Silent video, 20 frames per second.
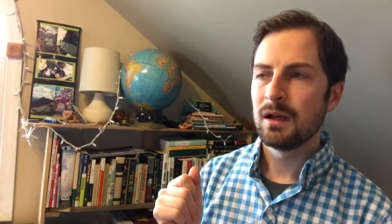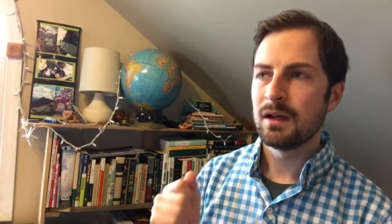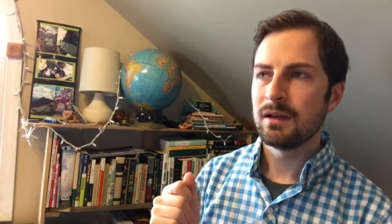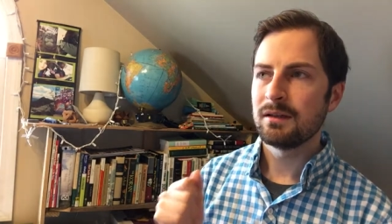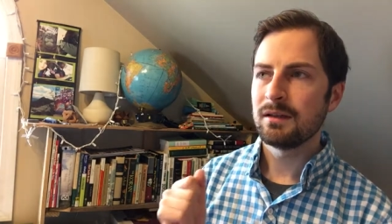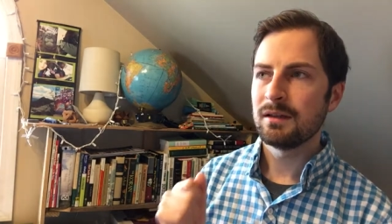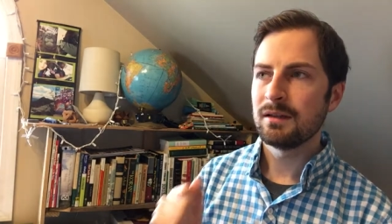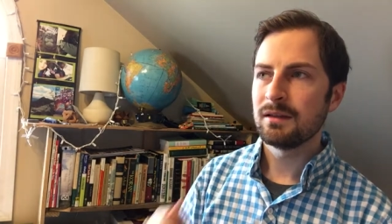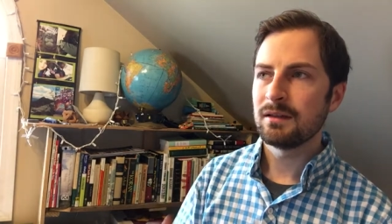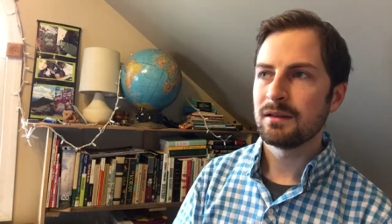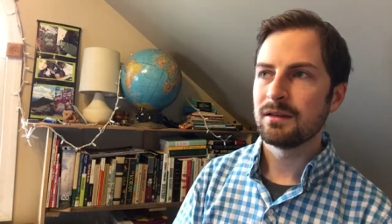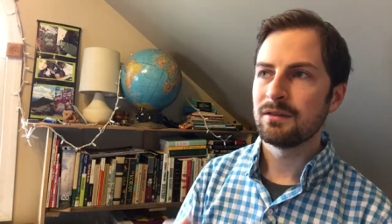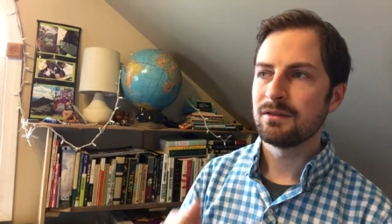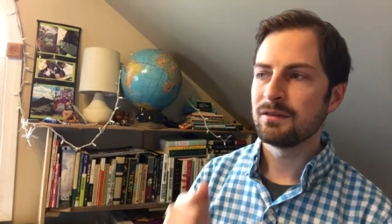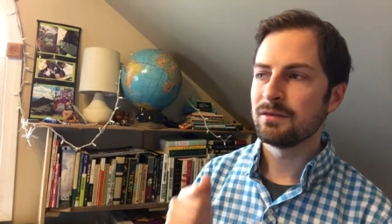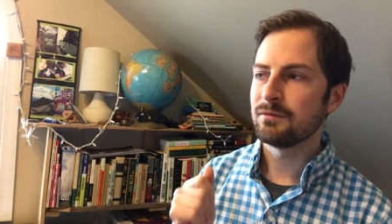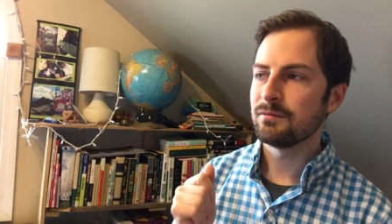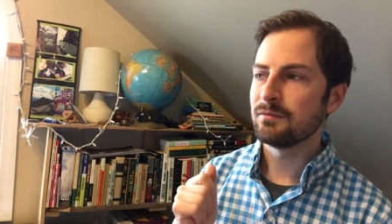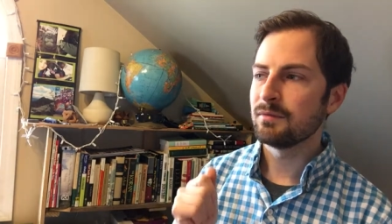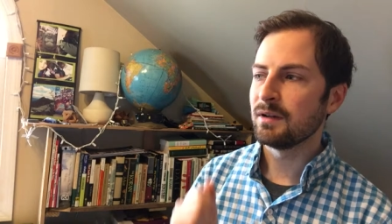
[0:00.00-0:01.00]
I think there's
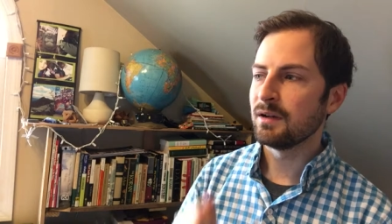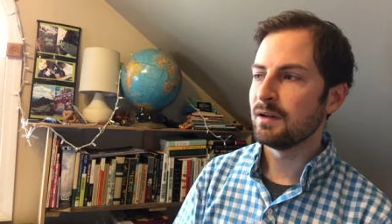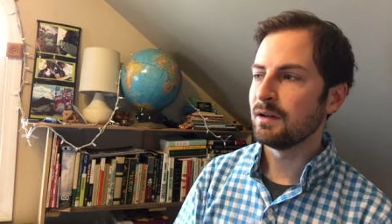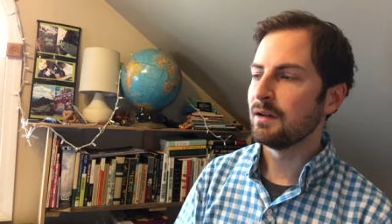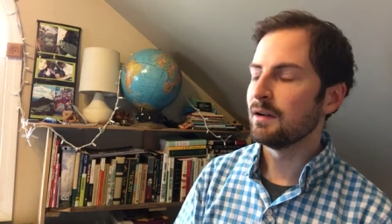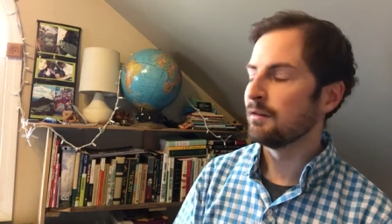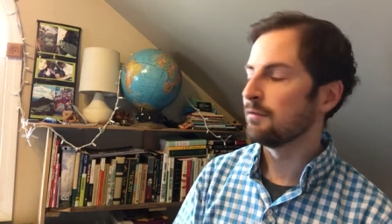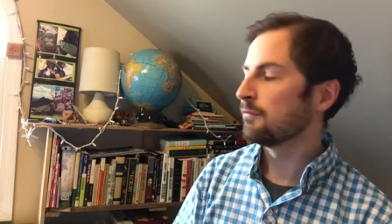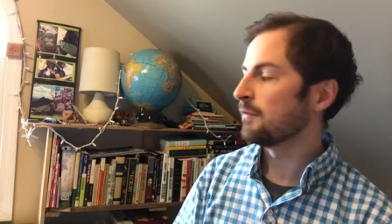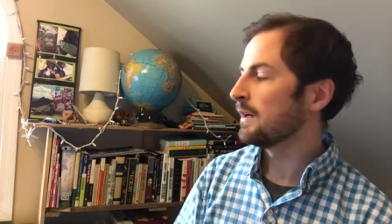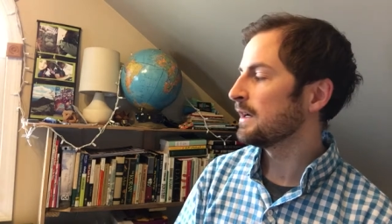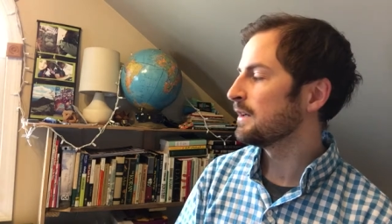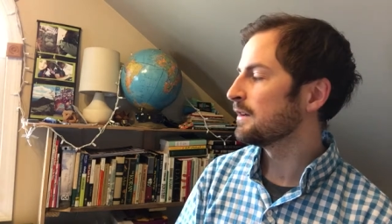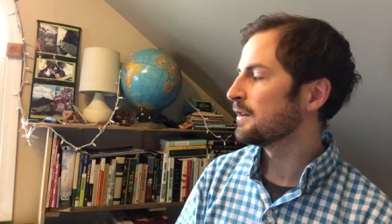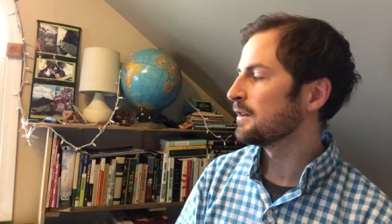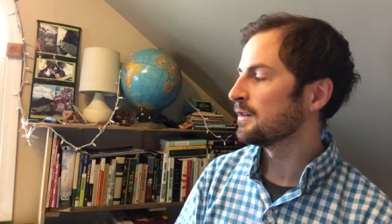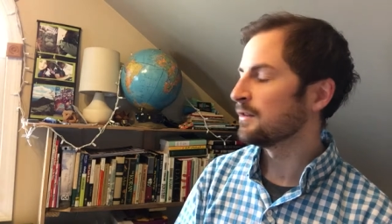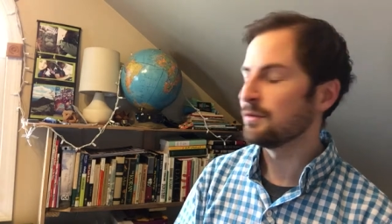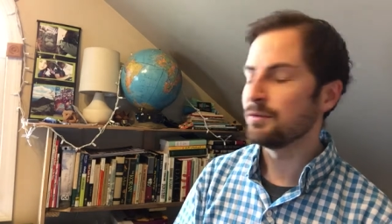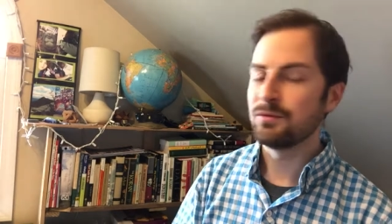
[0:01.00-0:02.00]
a, a
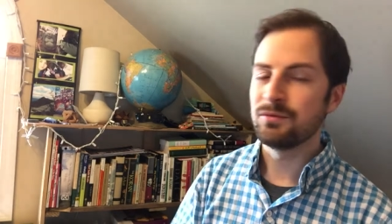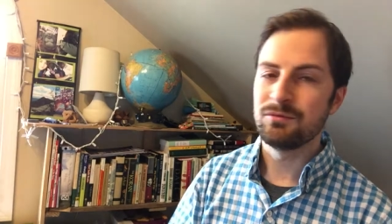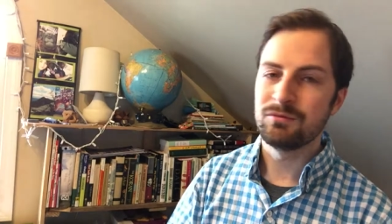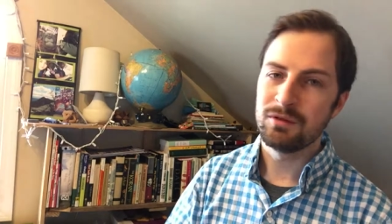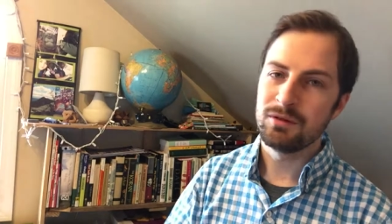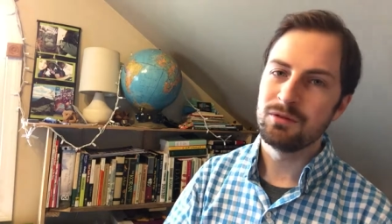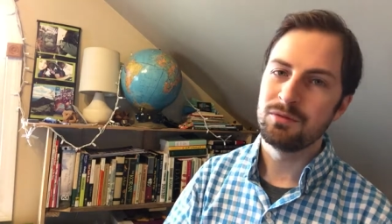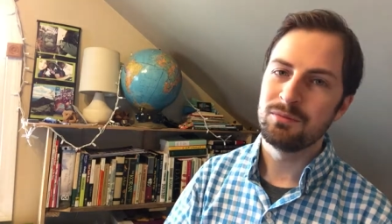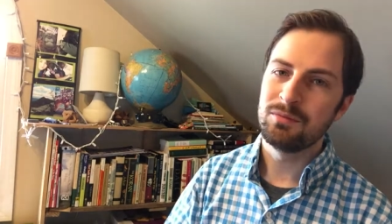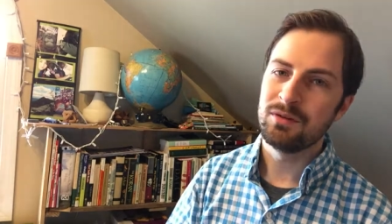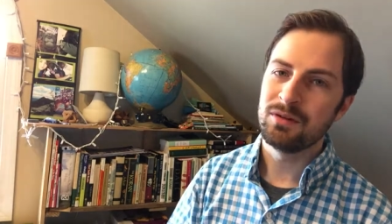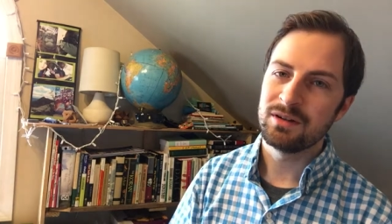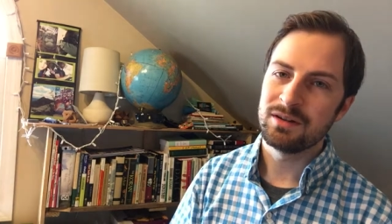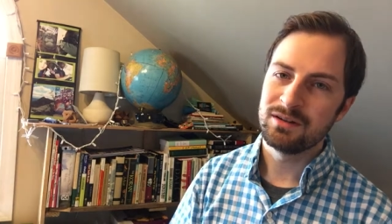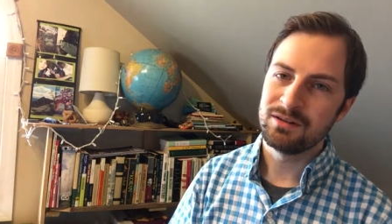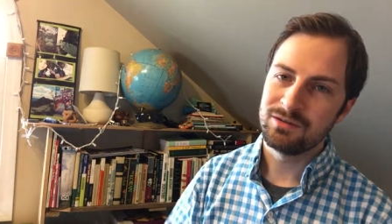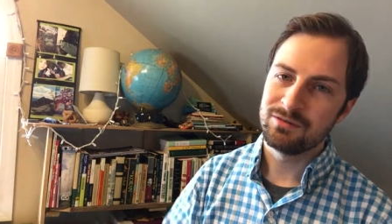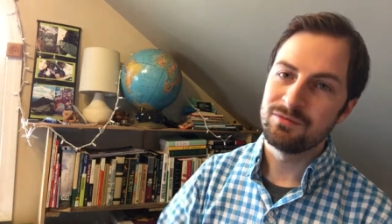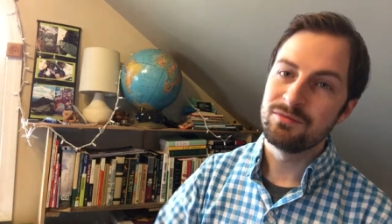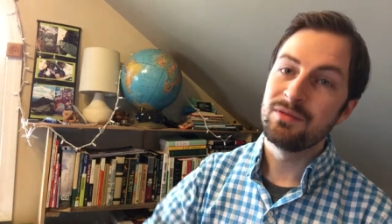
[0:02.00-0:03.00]
writer who wrote a book,
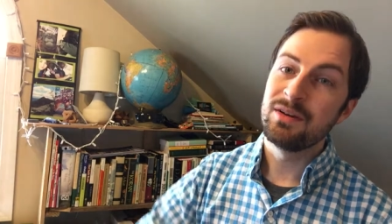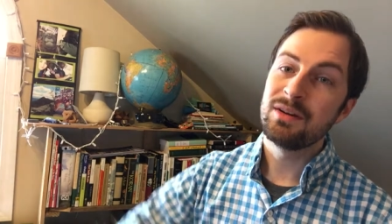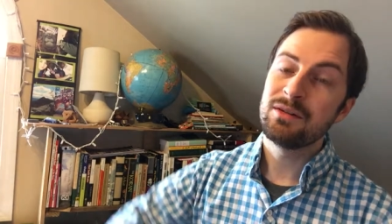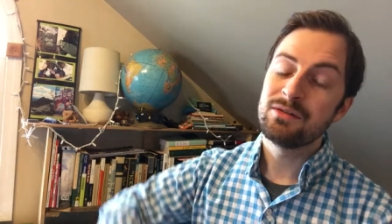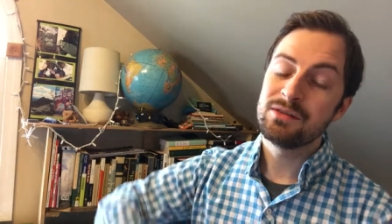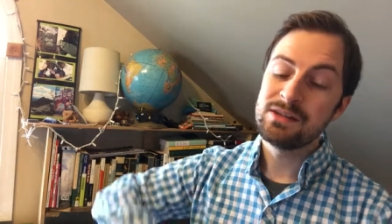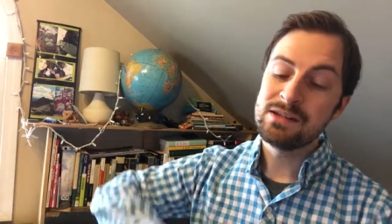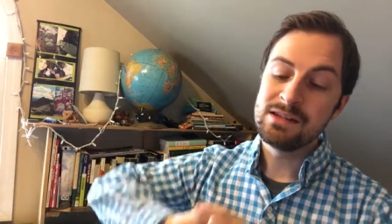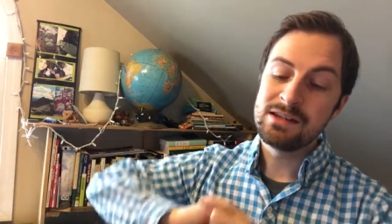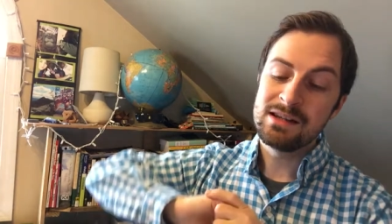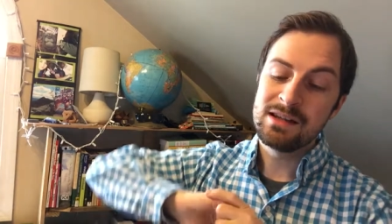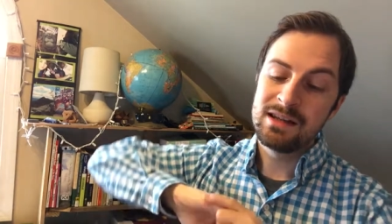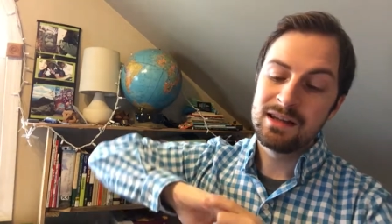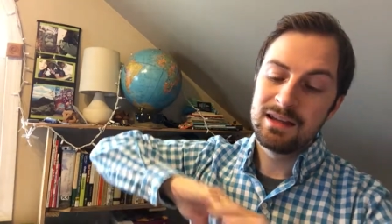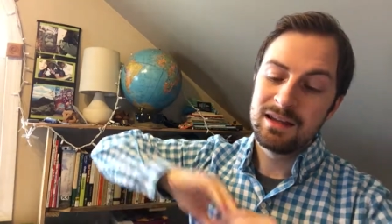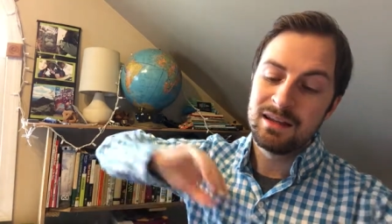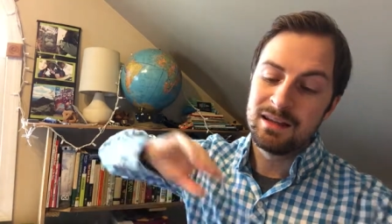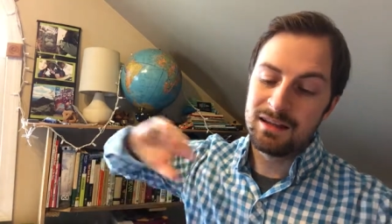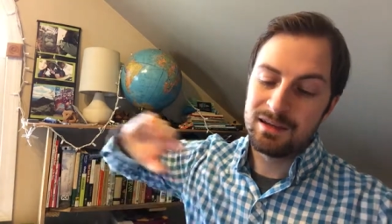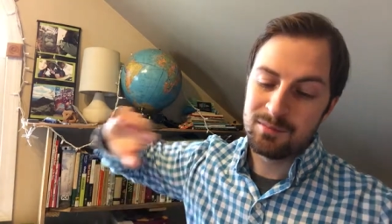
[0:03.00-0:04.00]
and it's very
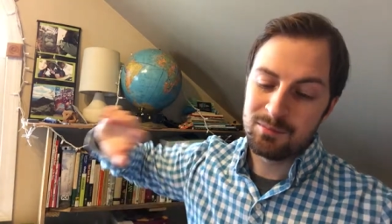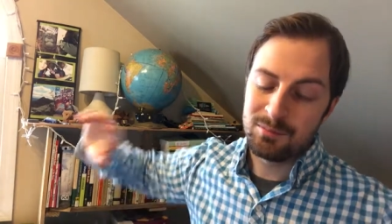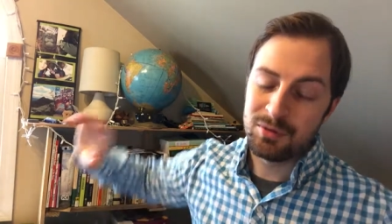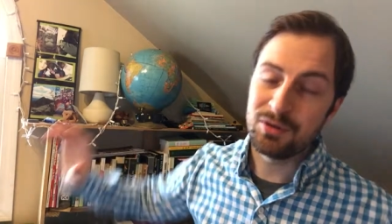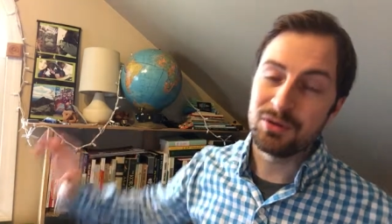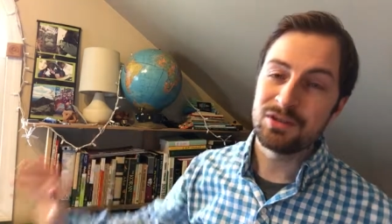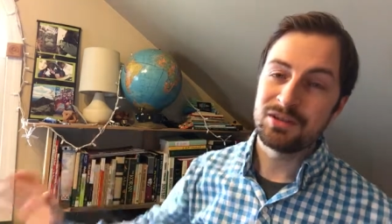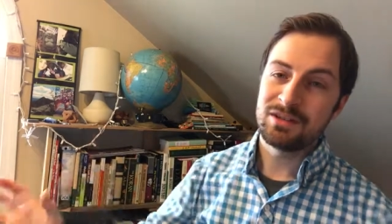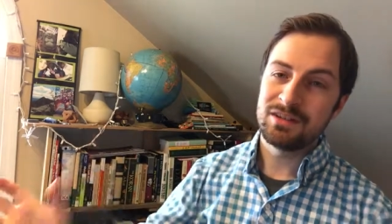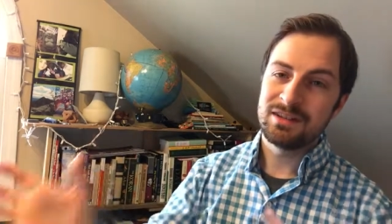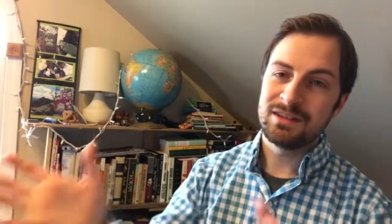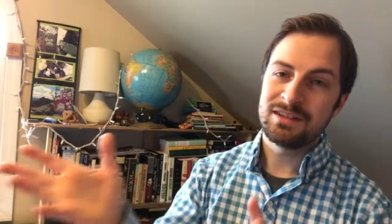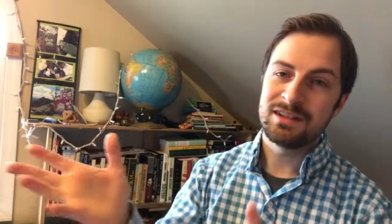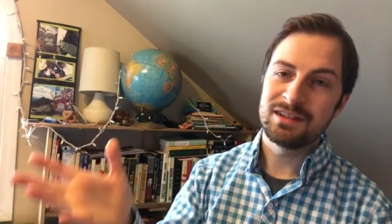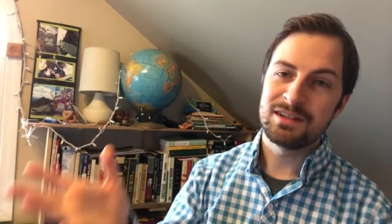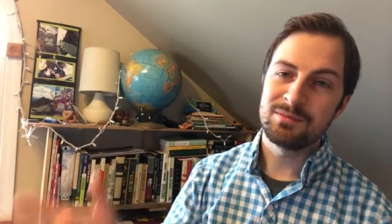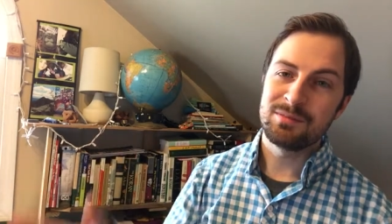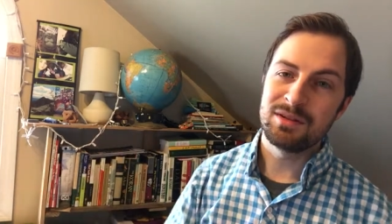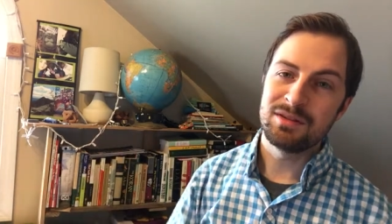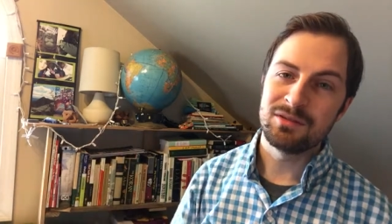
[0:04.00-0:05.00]
personally
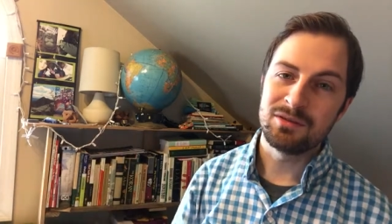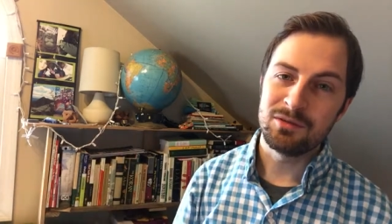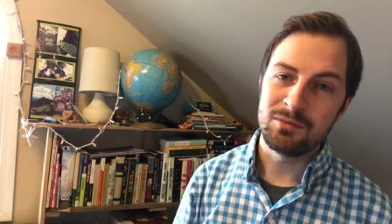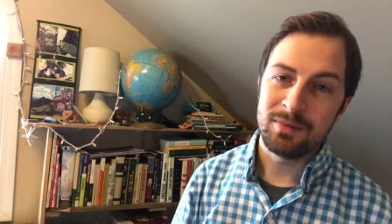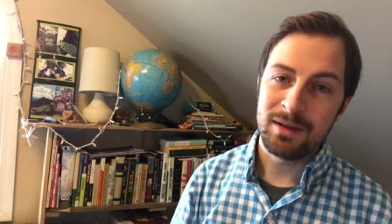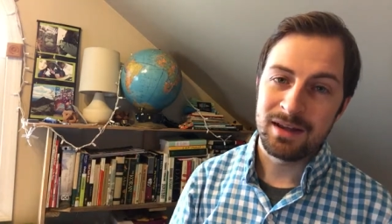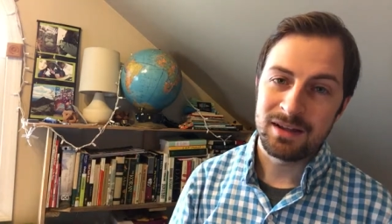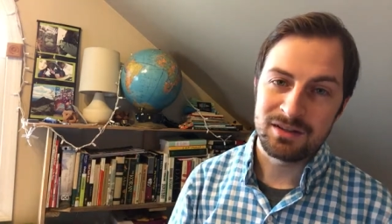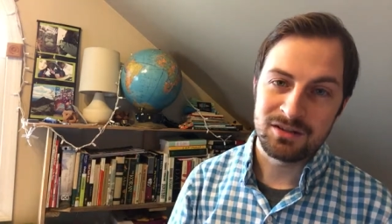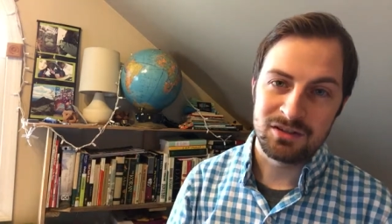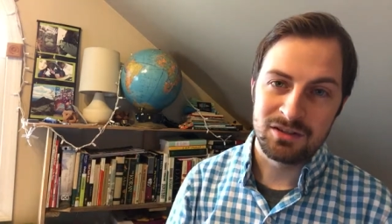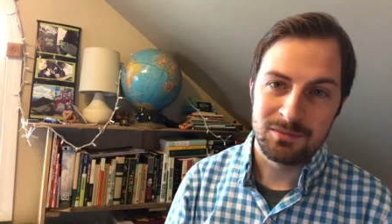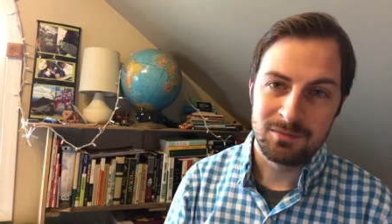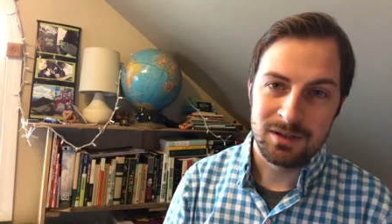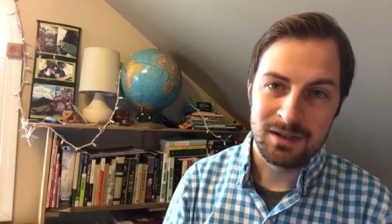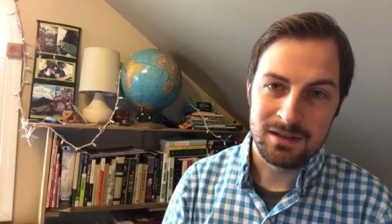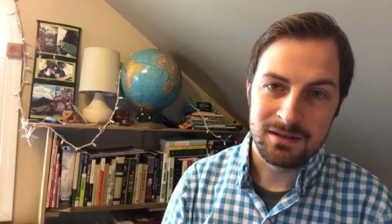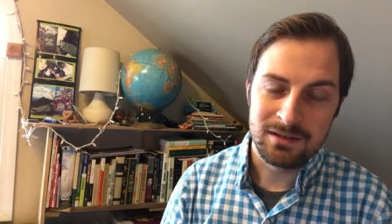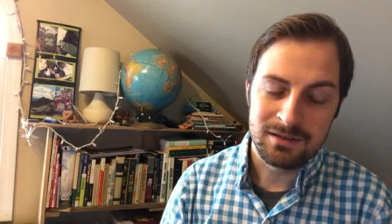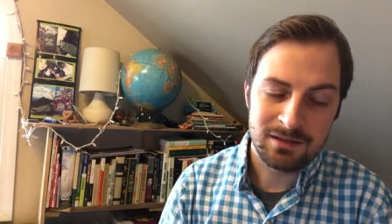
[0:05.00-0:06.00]
sentimental, passionate
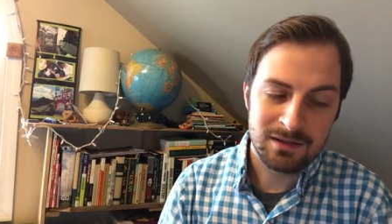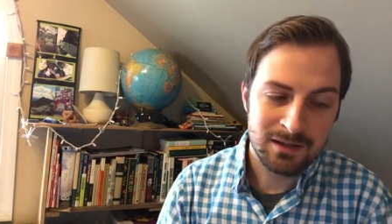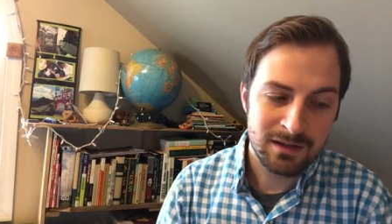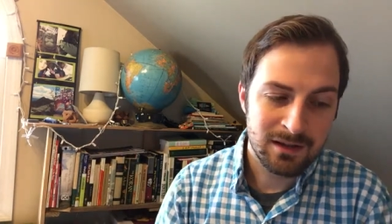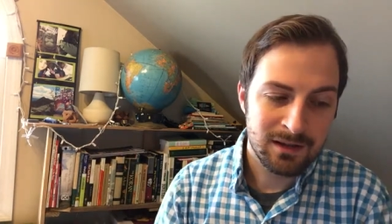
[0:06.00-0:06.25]
based.